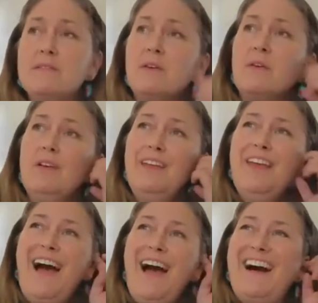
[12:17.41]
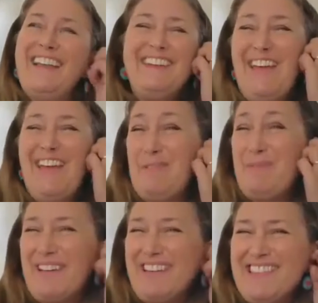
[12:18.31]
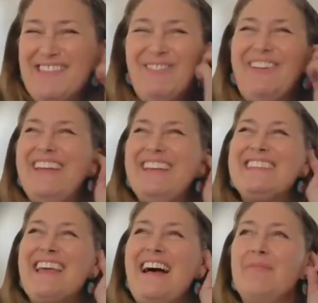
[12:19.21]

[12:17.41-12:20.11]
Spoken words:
So, everybody's different.